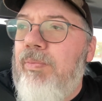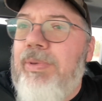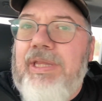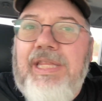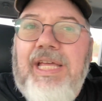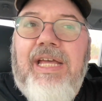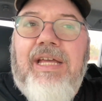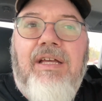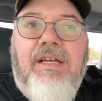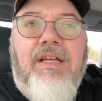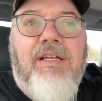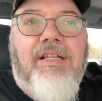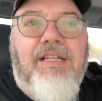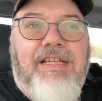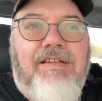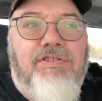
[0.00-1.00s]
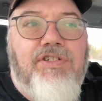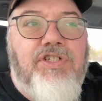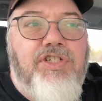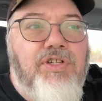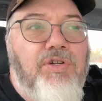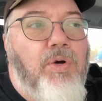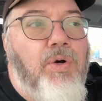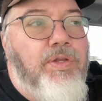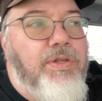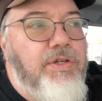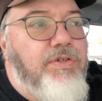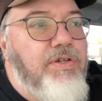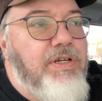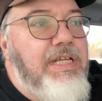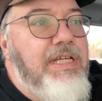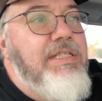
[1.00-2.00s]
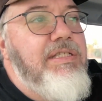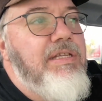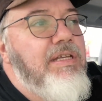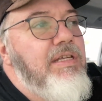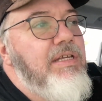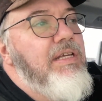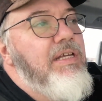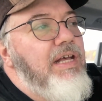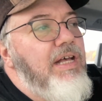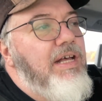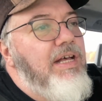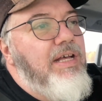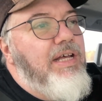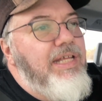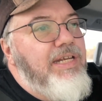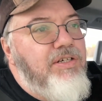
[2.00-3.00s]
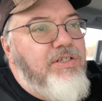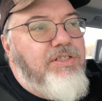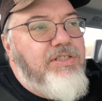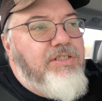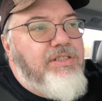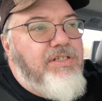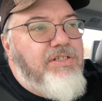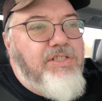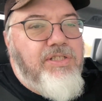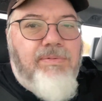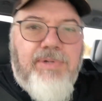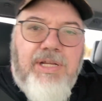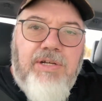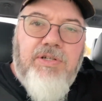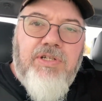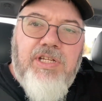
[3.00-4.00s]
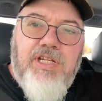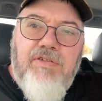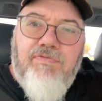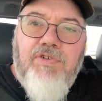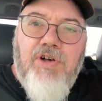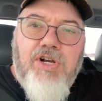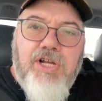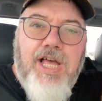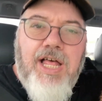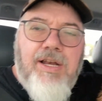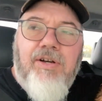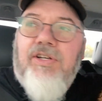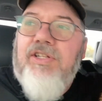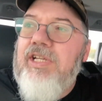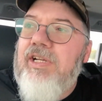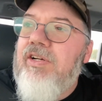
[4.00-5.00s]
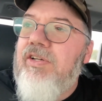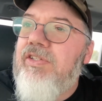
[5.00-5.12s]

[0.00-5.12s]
but leaves are still on the trees, and there's some interesting fall colors here.